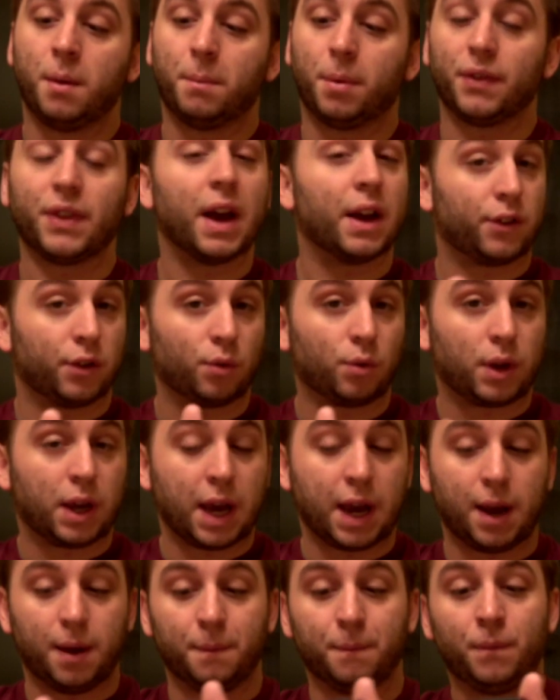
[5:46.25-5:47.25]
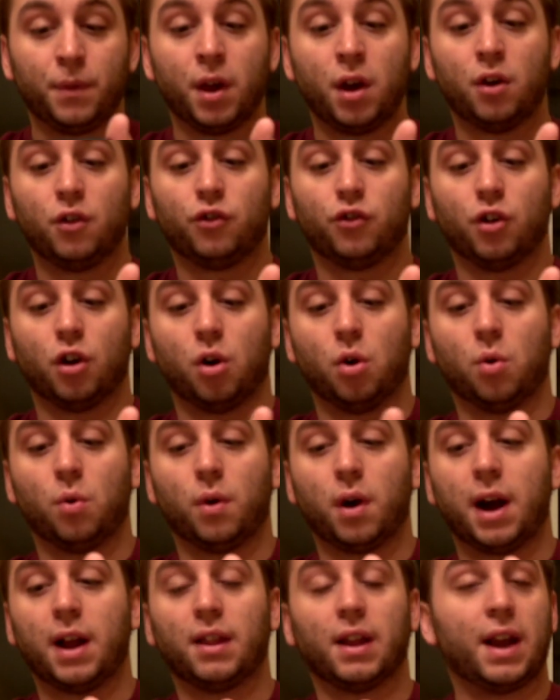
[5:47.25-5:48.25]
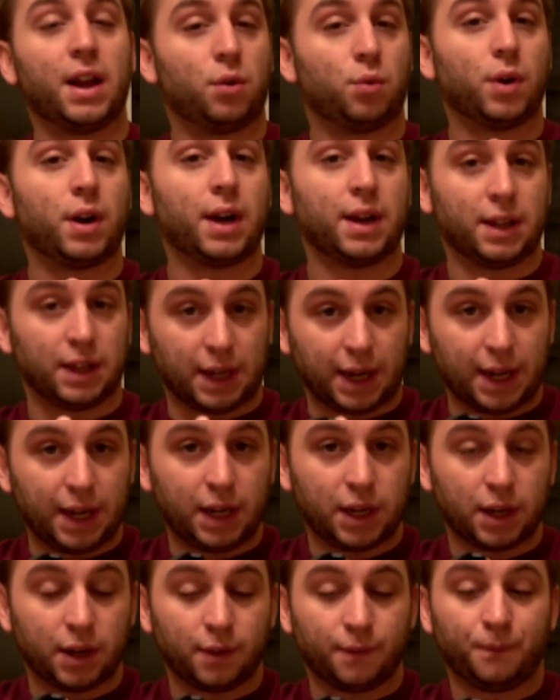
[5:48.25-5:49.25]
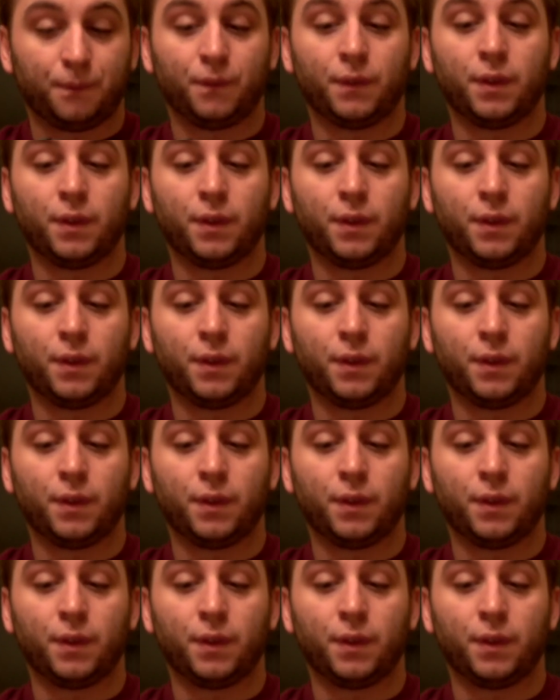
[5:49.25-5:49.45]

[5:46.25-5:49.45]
But that's okay. So I like what I like